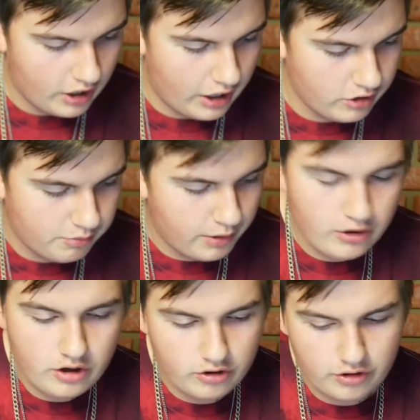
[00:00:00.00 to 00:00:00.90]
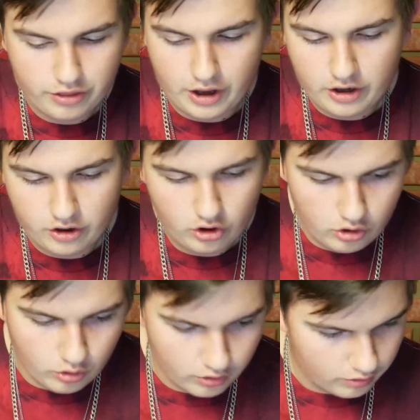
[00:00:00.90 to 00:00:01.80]
And you probably already thought,
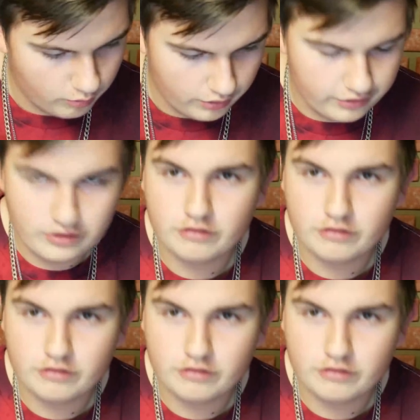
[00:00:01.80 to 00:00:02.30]
oh, well then